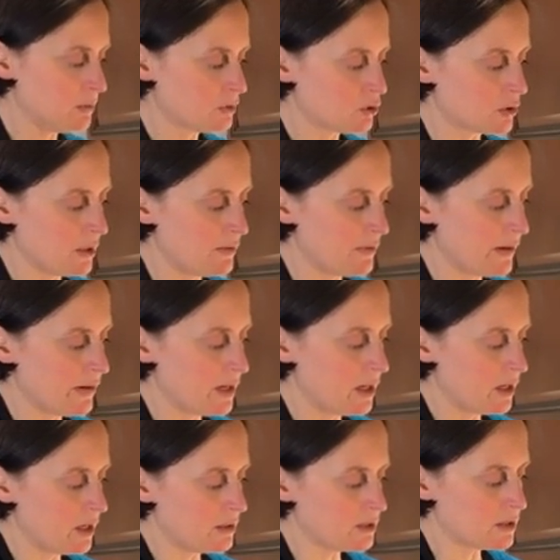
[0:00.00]
people try very
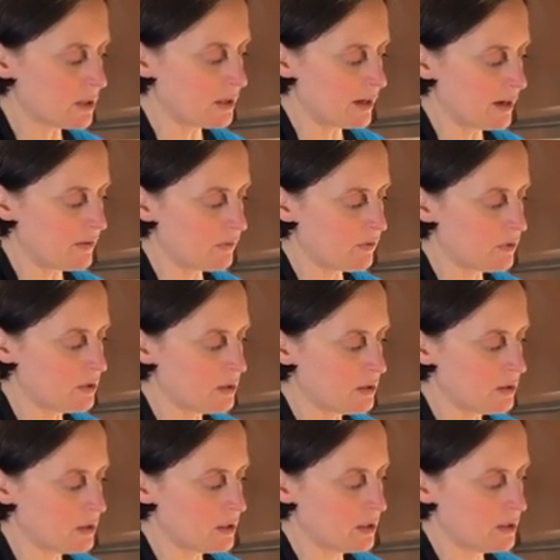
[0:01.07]
hard to have
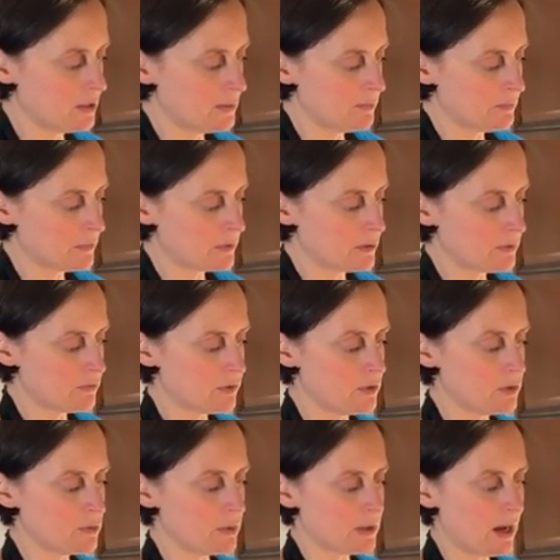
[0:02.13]

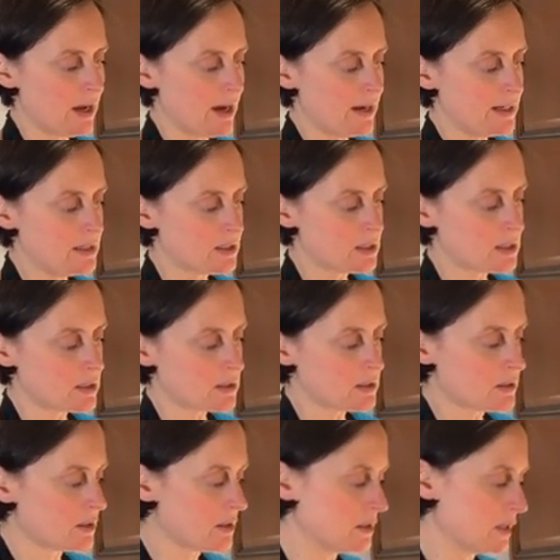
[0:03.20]
food with height
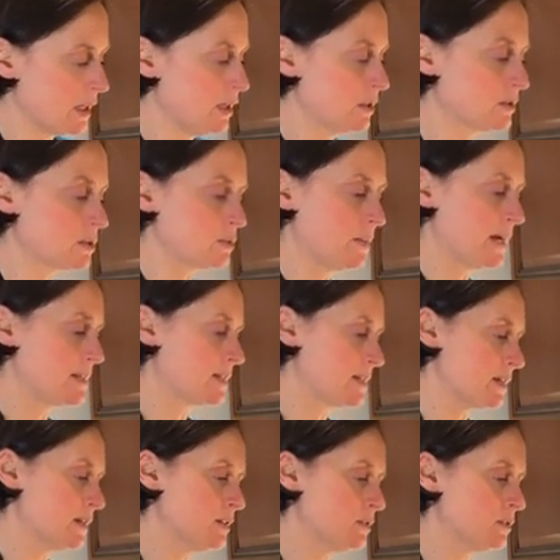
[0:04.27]
because it looks
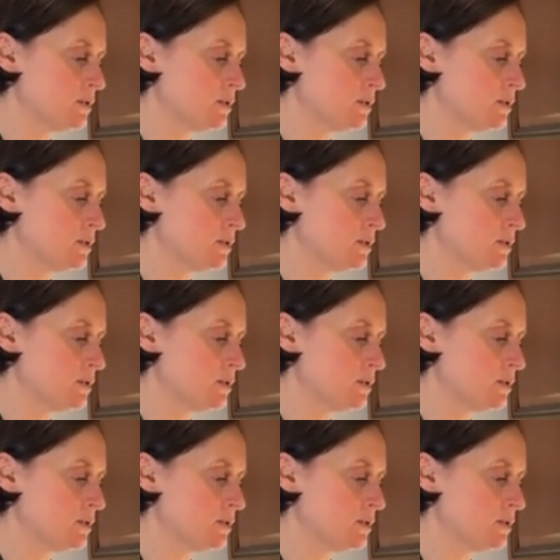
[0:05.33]
better.